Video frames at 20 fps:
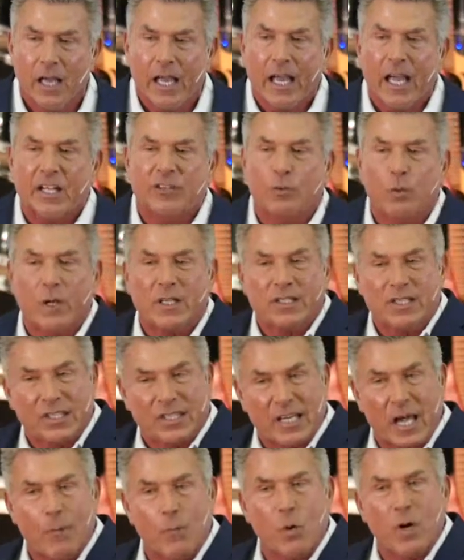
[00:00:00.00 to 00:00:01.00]
it's what
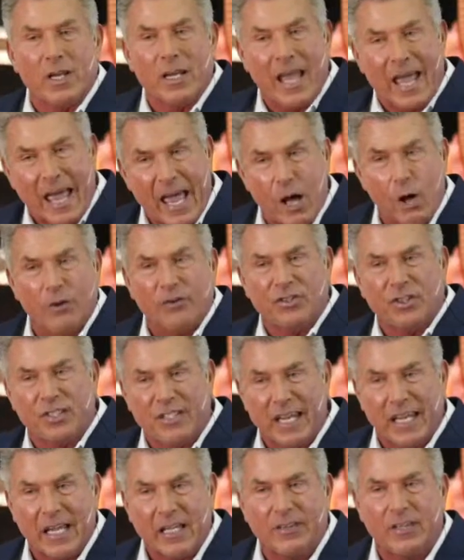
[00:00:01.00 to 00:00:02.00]
someone else
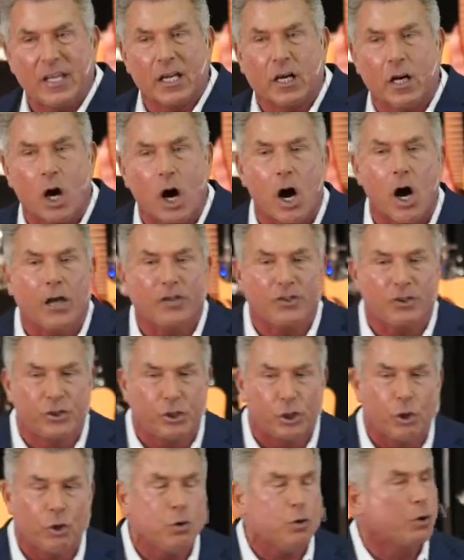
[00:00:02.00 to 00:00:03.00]
did that caused
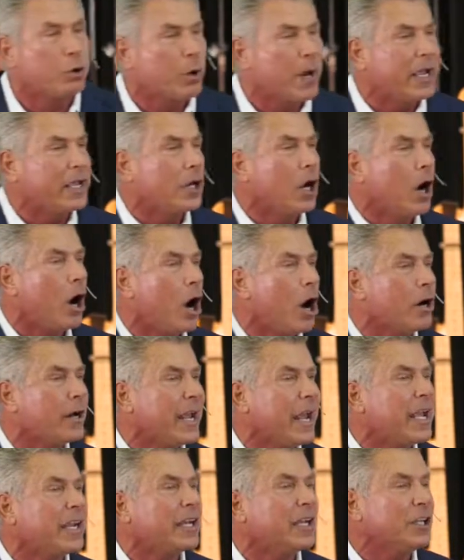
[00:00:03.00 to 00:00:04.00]
you great
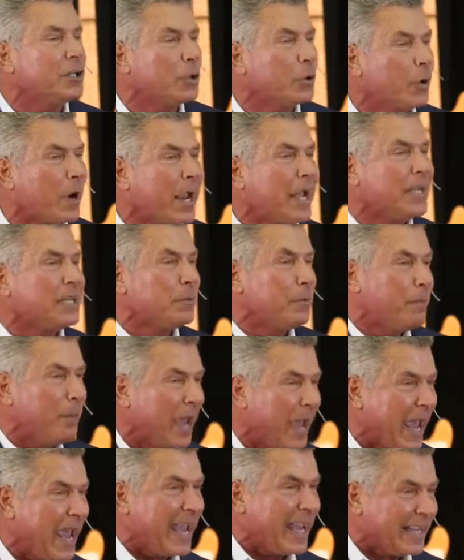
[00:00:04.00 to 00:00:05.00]
heartache and great
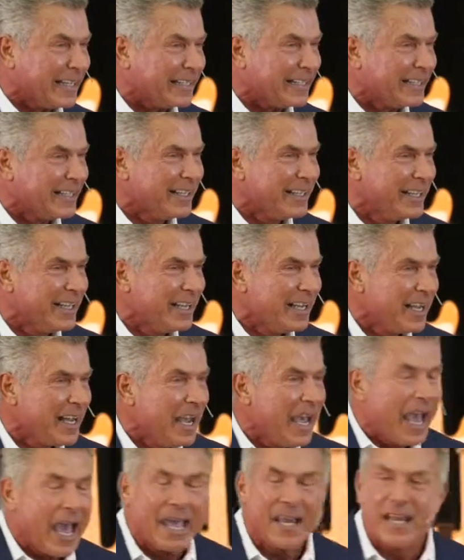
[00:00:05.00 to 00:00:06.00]
pain.
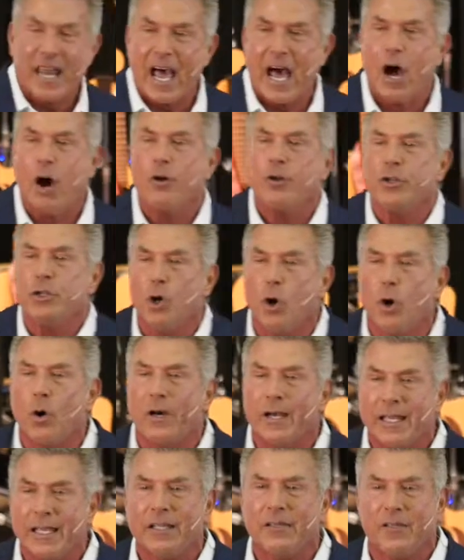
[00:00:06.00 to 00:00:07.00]
And now
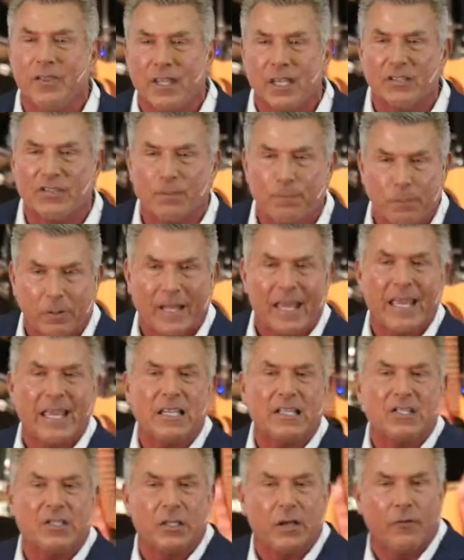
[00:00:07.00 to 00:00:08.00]
you're in this
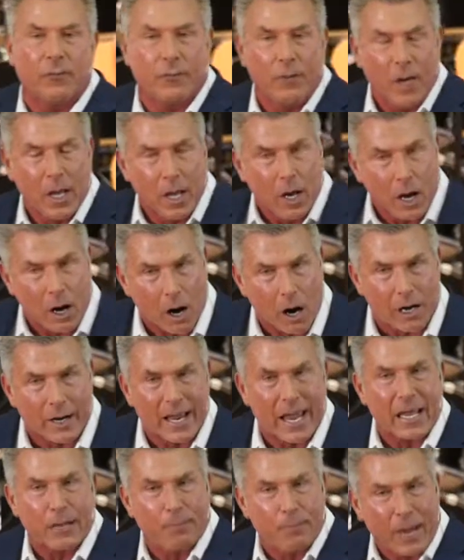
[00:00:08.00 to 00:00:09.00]
place of
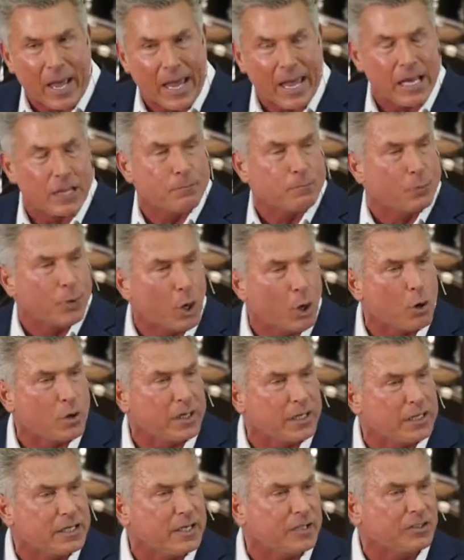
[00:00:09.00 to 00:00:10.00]
heartache, pain,
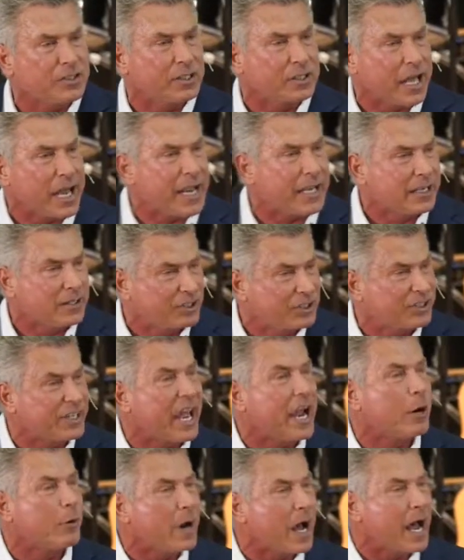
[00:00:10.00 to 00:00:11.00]
brokenness like
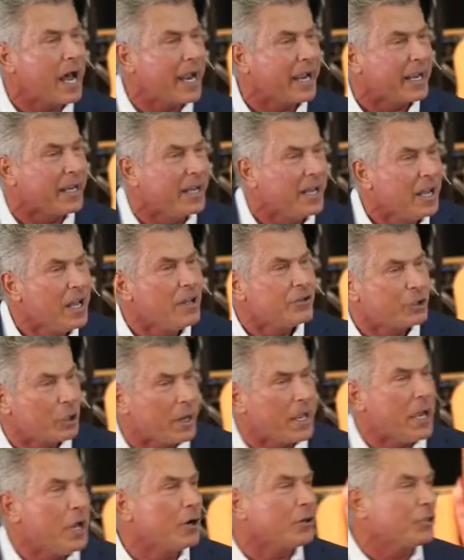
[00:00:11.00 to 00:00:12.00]
Sarai.
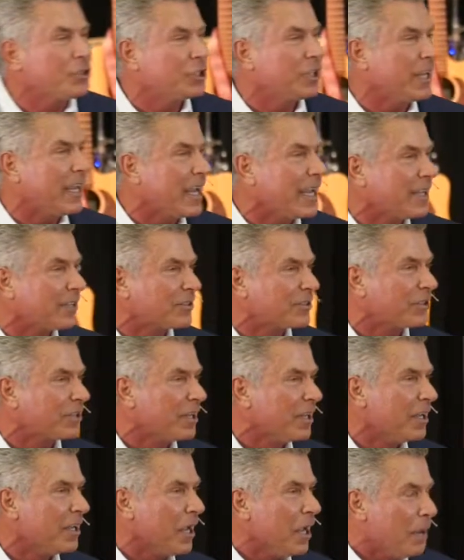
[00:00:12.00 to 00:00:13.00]
So here she is,
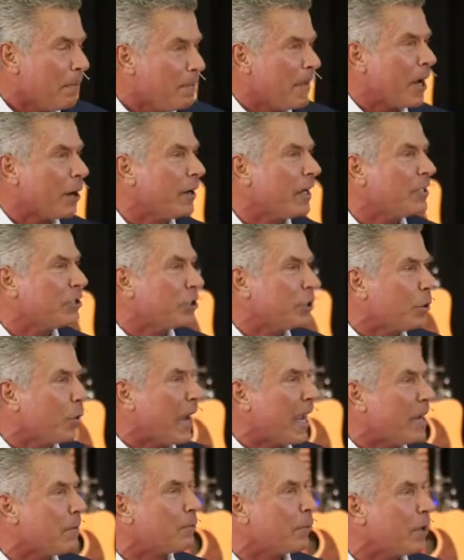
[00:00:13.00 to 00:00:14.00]
married to
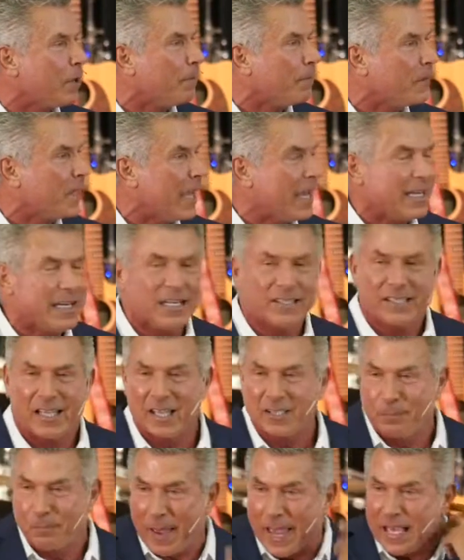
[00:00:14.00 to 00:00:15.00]
Abram. And he
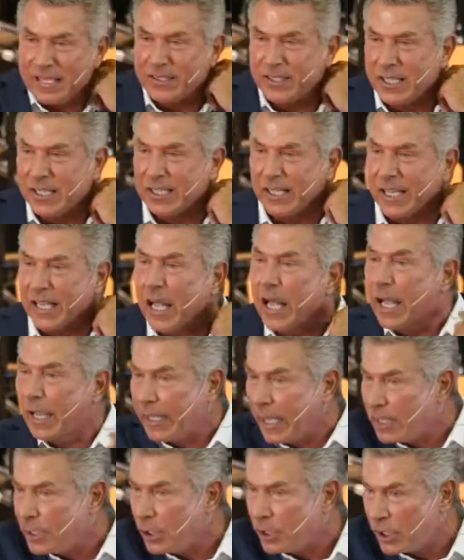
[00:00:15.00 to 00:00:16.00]
says, basically,
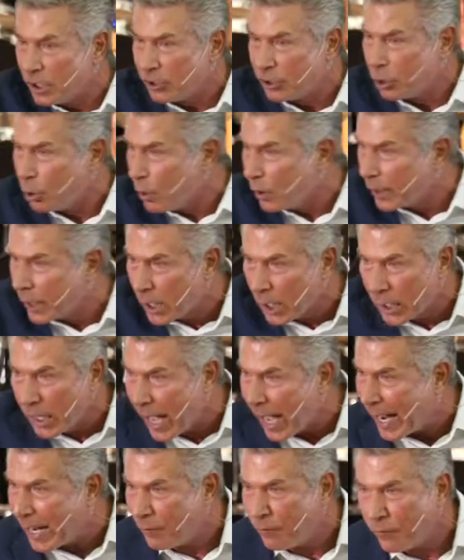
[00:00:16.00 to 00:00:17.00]
can you just do a little
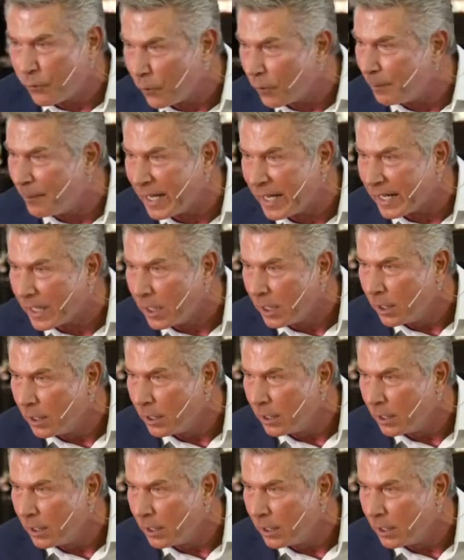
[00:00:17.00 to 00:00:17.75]
life for me?